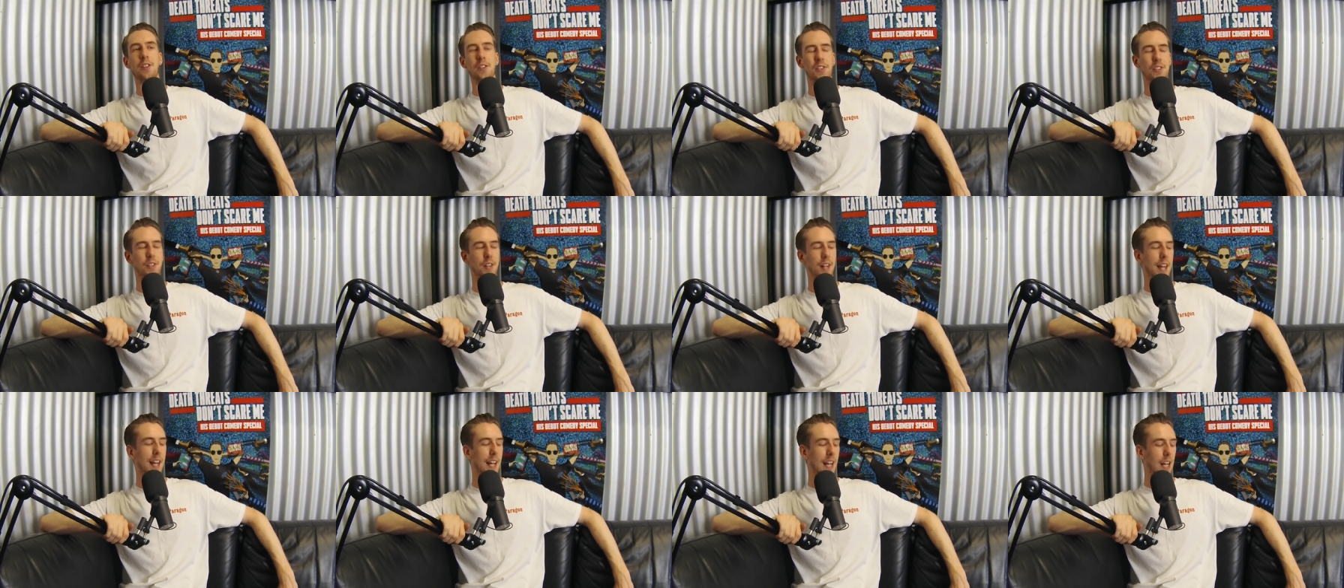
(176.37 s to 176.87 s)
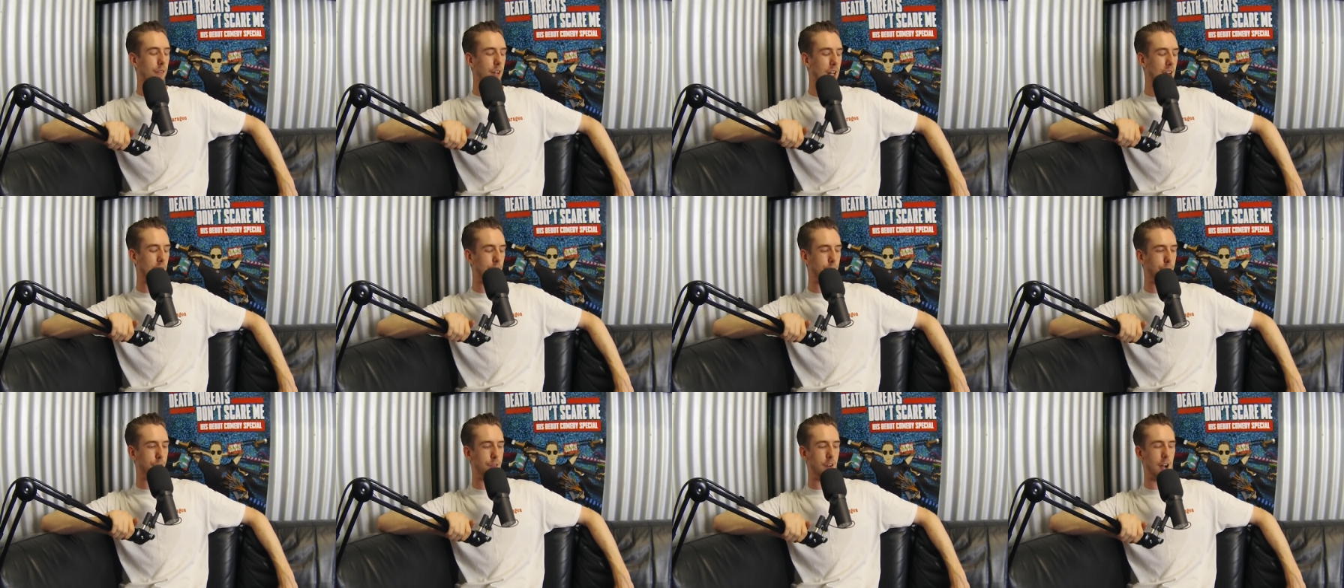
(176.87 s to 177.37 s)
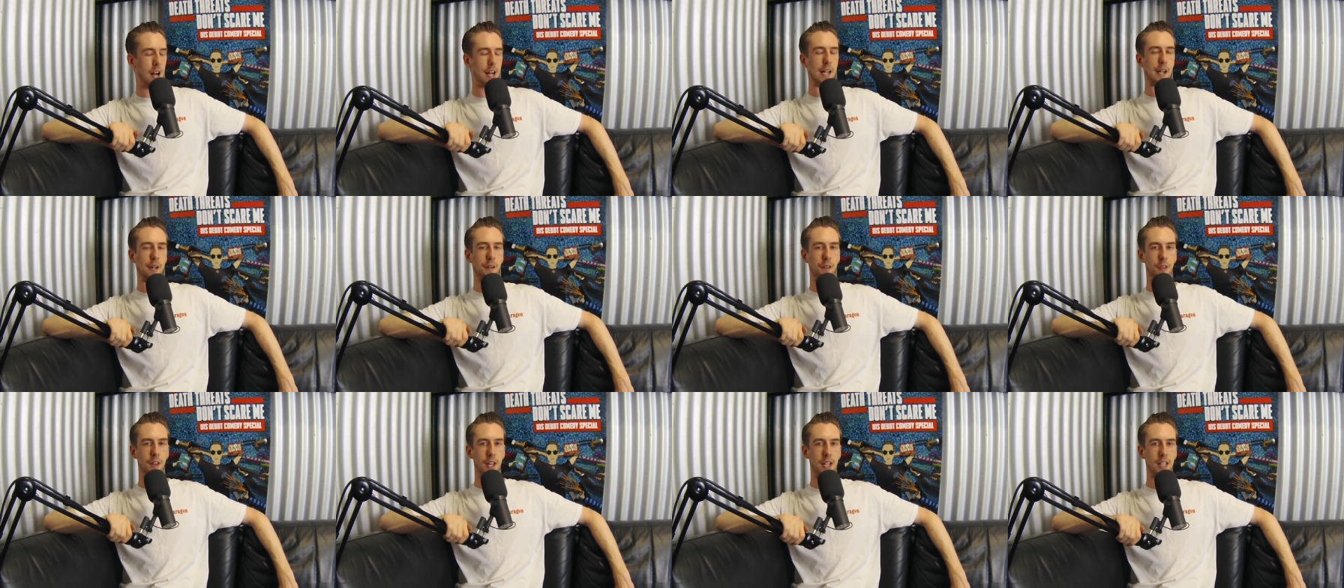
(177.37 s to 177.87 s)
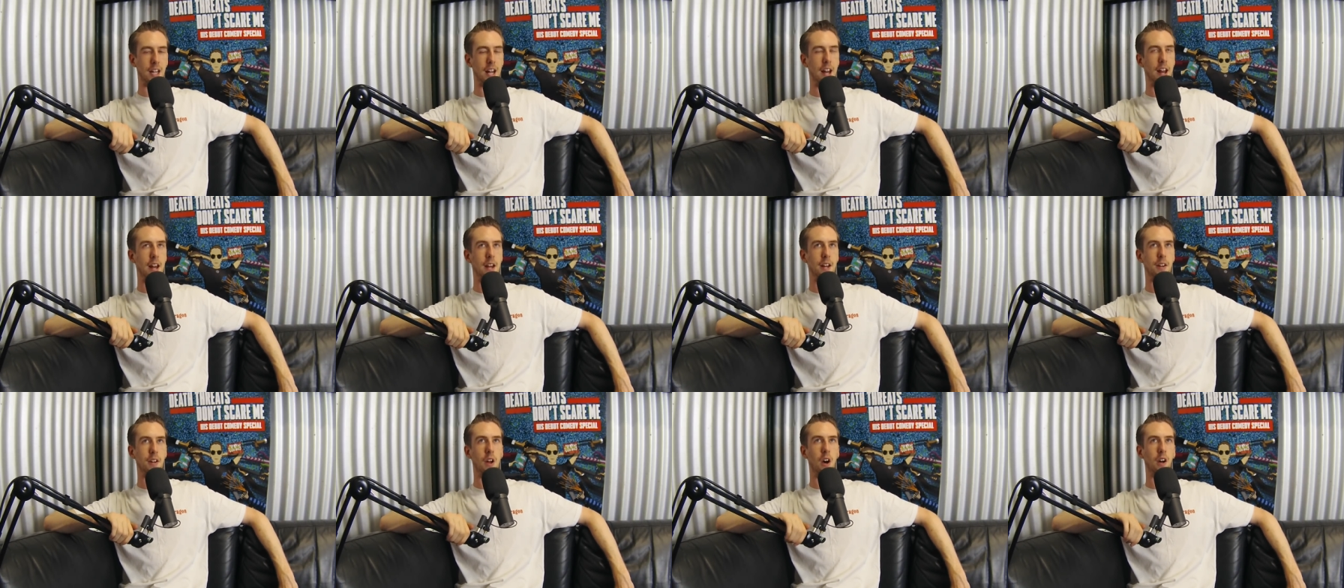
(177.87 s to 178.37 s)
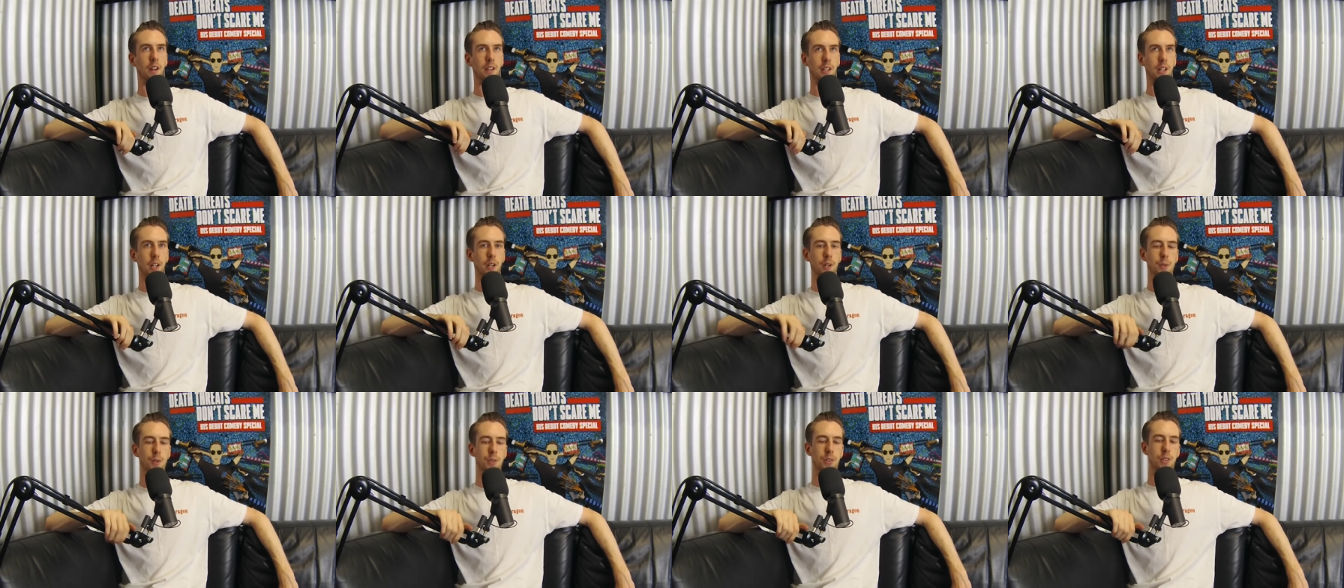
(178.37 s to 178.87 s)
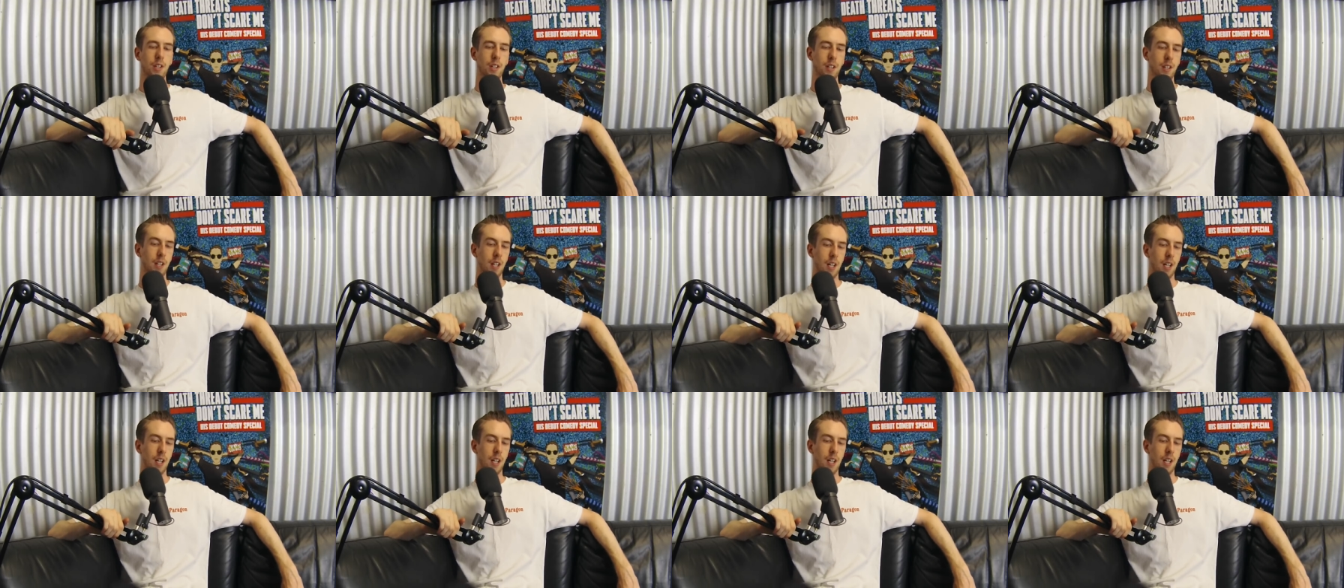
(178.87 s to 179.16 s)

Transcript: Just so they can have another fucking thing they need to not lose.